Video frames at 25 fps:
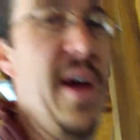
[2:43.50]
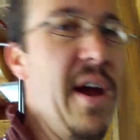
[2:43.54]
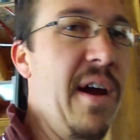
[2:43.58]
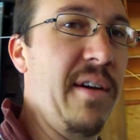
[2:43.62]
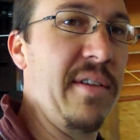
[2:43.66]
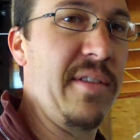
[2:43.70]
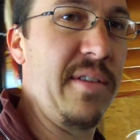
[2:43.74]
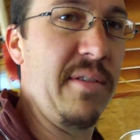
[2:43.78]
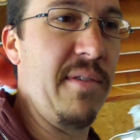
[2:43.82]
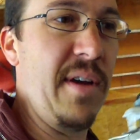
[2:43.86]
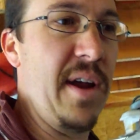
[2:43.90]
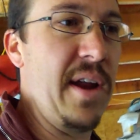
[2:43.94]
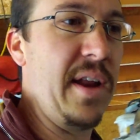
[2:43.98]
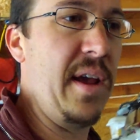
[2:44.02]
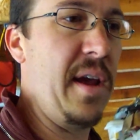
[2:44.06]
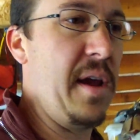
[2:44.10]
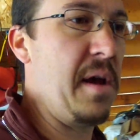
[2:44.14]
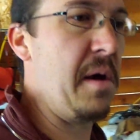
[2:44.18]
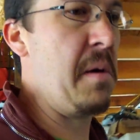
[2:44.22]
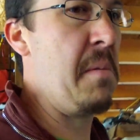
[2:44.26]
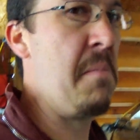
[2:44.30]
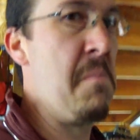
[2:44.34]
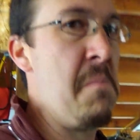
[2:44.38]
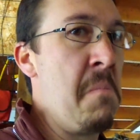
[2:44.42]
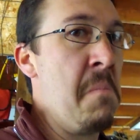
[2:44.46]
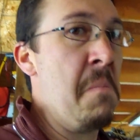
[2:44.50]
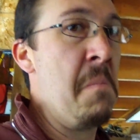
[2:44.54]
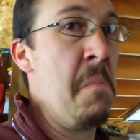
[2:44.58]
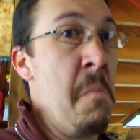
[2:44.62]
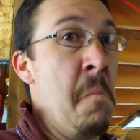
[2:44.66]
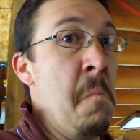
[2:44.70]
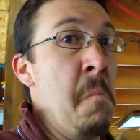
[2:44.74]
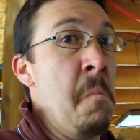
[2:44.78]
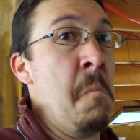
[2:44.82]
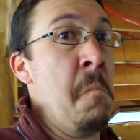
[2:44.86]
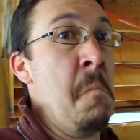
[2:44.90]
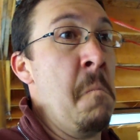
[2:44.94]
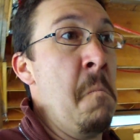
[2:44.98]
air at the ready.
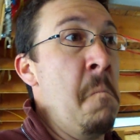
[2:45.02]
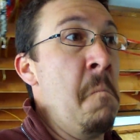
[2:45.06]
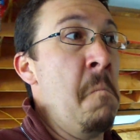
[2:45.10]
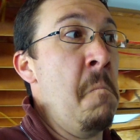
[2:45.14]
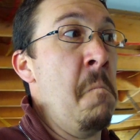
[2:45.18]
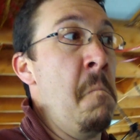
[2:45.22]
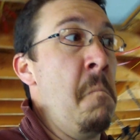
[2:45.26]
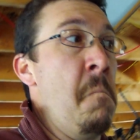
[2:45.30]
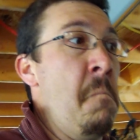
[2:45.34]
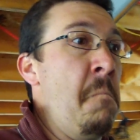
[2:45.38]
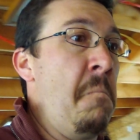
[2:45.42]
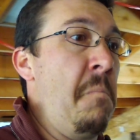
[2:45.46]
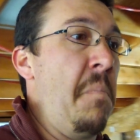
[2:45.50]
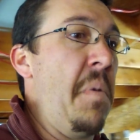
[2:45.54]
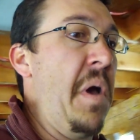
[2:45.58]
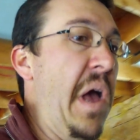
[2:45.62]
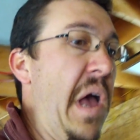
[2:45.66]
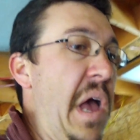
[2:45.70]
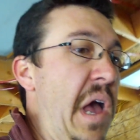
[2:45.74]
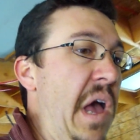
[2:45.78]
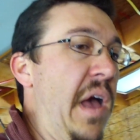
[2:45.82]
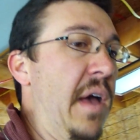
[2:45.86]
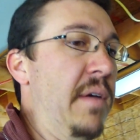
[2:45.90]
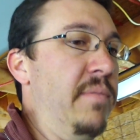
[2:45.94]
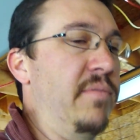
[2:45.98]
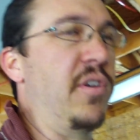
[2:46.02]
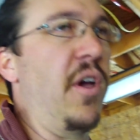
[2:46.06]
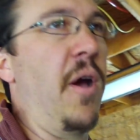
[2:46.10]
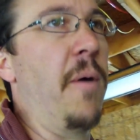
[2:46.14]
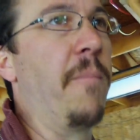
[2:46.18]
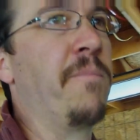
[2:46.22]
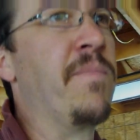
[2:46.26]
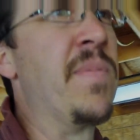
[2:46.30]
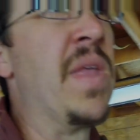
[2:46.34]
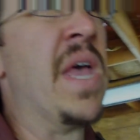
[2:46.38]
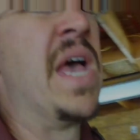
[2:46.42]
So